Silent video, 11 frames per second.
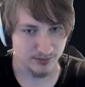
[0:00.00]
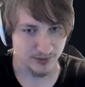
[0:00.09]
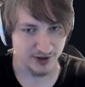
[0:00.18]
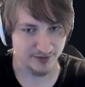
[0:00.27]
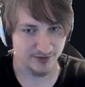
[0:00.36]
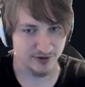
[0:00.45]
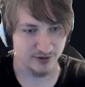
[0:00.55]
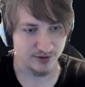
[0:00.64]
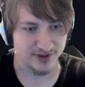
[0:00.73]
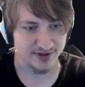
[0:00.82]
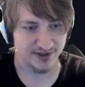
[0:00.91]
You have to do
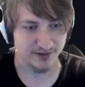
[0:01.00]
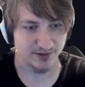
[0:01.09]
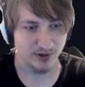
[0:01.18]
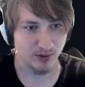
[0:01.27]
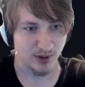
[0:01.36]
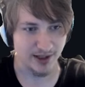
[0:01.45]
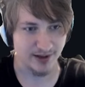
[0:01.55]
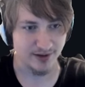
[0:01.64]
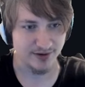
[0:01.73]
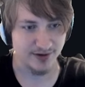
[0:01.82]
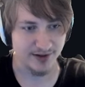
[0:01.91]
this like
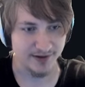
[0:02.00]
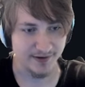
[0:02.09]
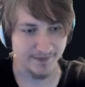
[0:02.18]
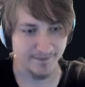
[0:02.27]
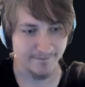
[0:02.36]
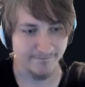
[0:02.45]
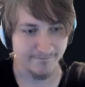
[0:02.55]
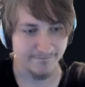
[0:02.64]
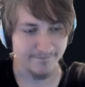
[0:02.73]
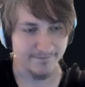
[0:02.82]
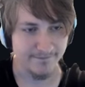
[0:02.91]
require thing.
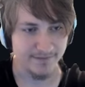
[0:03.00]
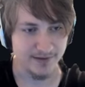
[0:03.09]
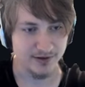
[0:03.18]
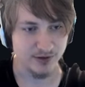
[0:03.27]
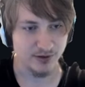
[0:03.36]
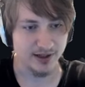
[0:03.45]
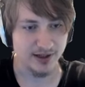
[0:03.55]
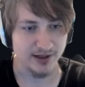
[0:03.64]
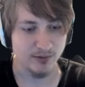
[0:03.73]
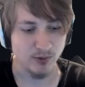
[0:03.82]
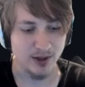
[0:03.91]
You know what?
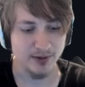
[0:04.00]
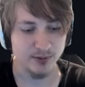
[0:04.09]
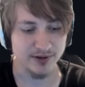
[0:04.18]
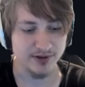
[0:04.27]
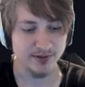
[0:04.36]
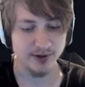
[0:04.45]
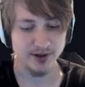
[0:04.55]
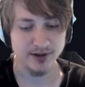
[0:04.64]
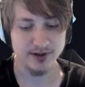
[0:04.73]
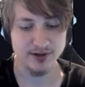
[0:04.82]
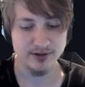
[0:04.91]
Why wouldn't it
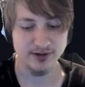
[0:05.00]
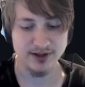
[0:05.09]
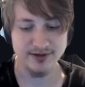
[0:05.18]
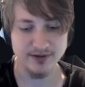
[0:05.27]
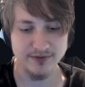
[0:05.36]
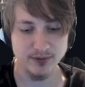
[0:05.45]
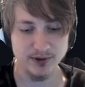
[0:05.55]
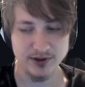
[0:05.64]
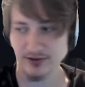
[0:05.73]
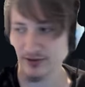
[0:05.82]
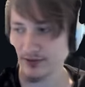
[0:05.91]
work? So let's see if it
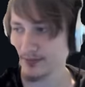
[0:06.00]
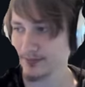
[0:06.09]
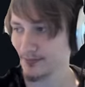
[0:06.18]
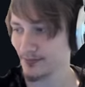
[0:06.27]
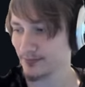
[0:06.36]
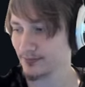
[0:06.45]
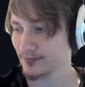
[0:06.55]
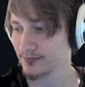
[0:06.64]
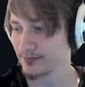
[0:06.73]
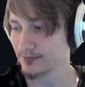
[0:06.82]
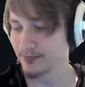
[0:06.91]
works.
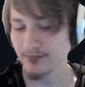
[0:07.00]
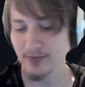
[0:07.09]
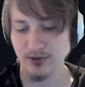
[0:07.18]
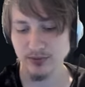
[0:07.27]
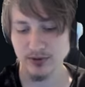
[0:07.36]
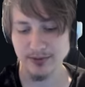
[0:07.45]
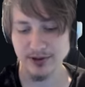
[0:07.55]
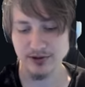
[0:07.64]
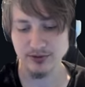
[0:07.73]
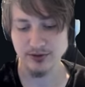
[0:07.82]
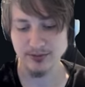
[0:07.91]
What I'm going to
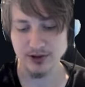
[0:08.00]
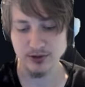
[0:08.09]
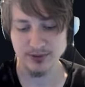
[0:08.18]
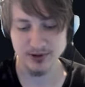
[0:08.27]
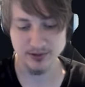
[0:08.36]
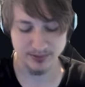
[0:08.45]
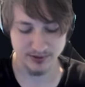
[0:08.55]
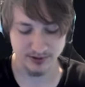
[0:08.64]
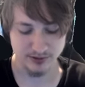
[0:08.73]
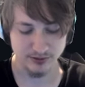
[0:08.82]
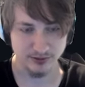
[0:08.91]
do is I'm going to open up a
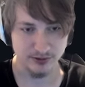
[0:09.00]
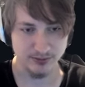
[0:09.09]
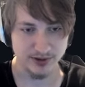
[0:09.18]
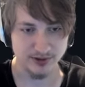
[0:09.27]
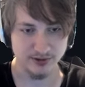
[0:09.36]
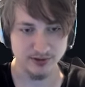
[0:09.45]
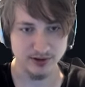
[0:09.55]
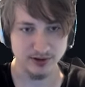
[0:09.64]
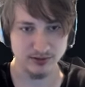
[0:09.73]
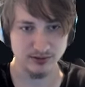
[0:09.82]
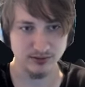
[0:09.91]
new Ubuntu
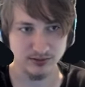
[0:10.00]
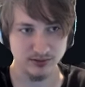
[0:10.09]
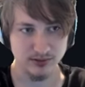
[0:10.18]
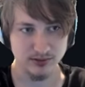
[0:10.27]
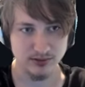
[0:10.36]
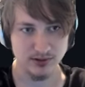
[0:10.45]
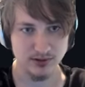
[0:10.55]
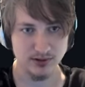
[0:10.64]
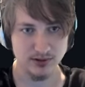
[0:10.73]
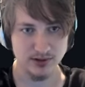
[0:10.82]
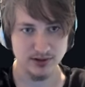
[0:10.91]
console.
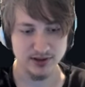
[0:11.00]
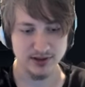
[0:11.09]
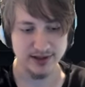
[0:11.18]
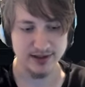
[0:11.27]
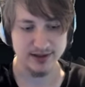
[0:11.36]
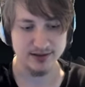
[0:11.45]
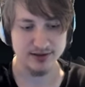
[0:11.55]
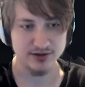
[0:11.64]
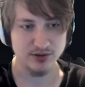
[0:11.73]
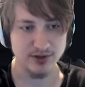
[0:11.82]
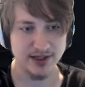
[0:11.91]
And let's
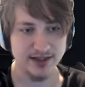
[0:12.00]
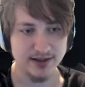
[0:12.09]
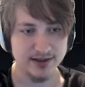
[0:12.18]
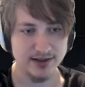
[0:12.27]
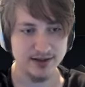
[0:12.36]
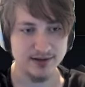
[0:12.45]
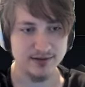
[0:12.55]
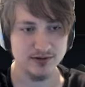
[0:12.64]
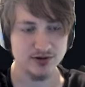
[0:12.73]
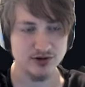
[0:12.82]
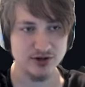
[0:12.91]
go ahead and
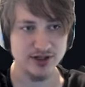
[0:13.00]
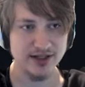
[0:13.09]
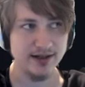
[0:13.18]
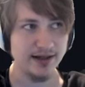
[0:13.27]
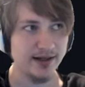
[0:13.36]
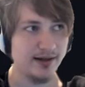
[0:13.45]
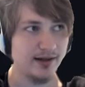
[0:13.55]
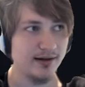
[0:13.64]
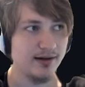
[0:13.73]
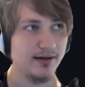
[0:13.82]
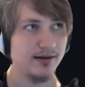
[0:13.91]
just create
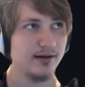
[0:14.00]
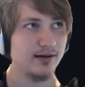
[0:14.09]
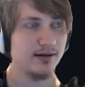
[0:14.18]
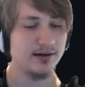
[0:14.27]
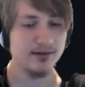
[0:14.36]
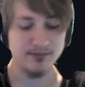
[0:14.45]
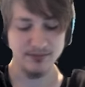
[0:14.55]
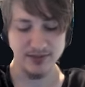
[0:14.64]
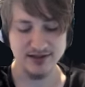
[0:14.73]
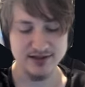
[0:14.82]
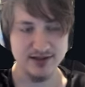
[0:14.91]
a
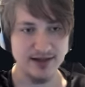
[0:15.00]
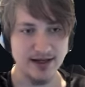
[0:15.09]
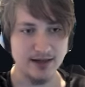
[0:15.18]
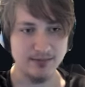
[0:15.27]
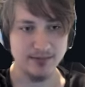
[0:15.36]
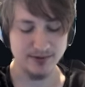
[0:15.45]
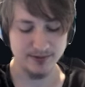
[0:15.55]
basic app.